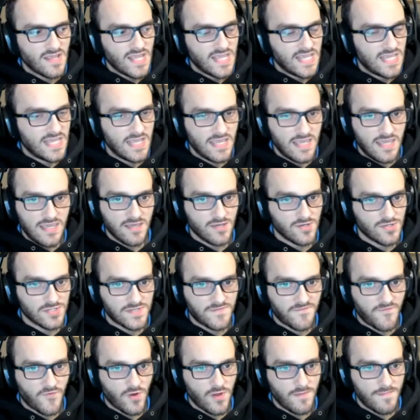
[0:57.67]
he heals
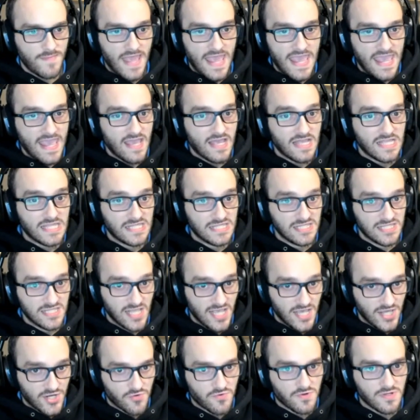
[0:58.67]
from
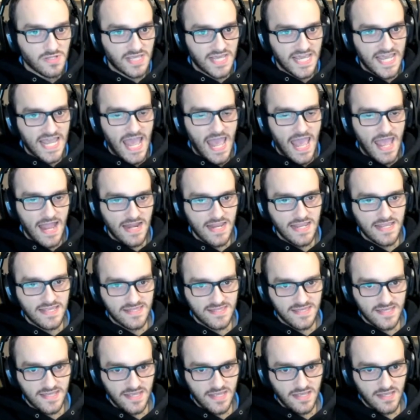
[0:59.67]
literally
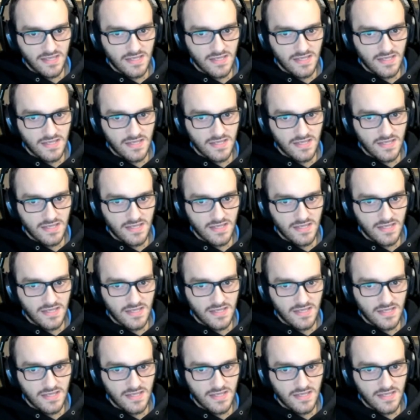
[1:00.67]
anything,